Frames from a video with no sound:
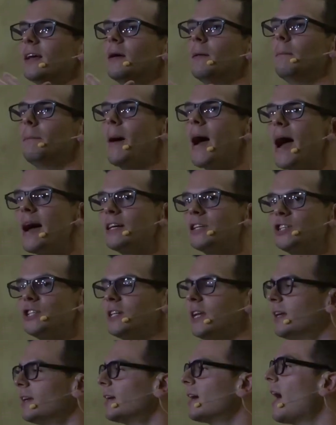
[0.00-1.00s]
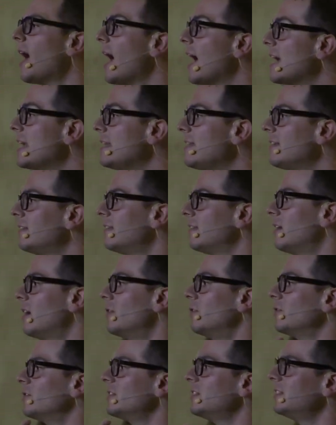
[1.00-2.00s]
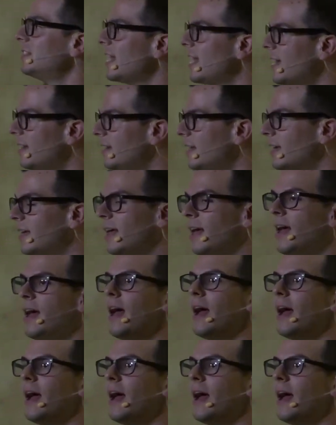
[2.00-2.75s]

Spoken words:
compassion and kindness and understanding